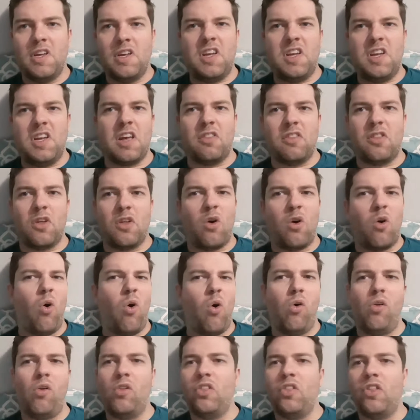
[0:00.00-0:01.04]
The
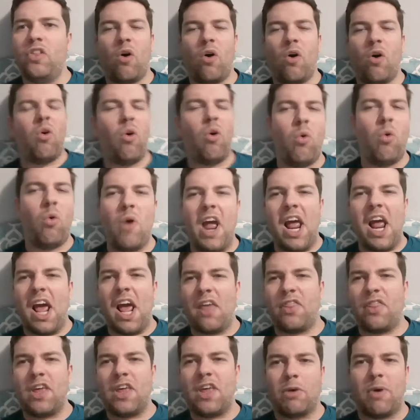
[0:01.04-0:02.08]
whole way I
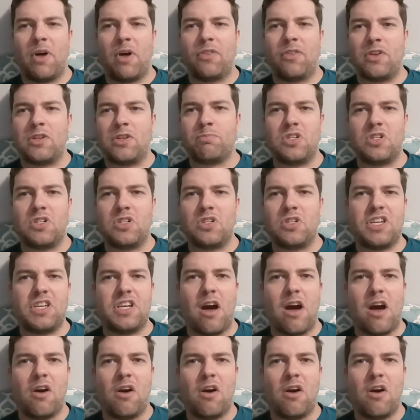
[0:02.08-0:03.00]
think about this person now,